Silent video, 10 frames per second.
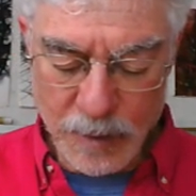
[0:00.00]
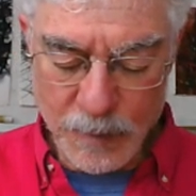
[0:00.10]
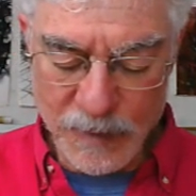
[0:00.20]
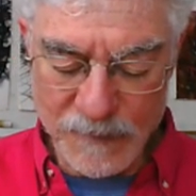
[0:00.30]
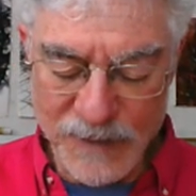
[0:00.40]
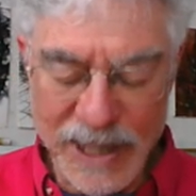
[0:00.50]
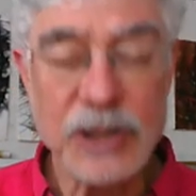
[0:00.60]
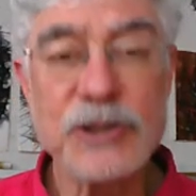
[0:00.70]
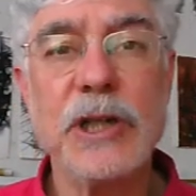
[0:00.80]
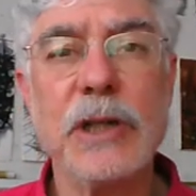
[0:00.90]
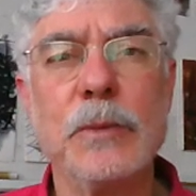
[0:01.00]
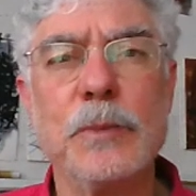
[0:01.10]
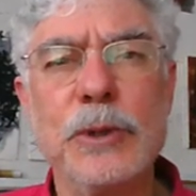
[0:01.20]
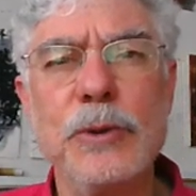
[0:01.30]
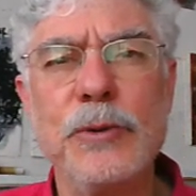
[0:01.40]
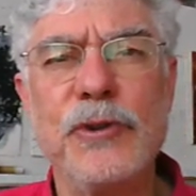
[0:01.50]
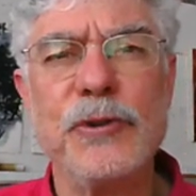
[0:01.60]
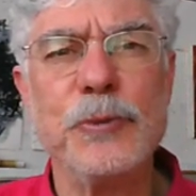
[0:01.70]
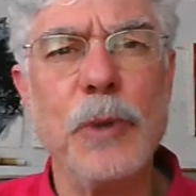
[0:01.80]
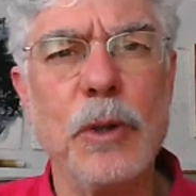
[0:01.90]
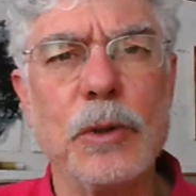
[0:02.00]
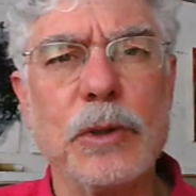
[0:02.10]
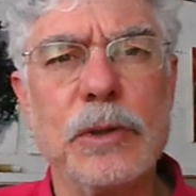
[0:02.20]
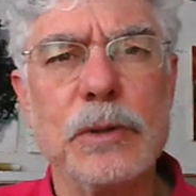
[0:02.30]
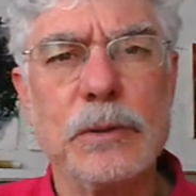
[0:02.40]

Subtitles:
but vanishing blue smoke.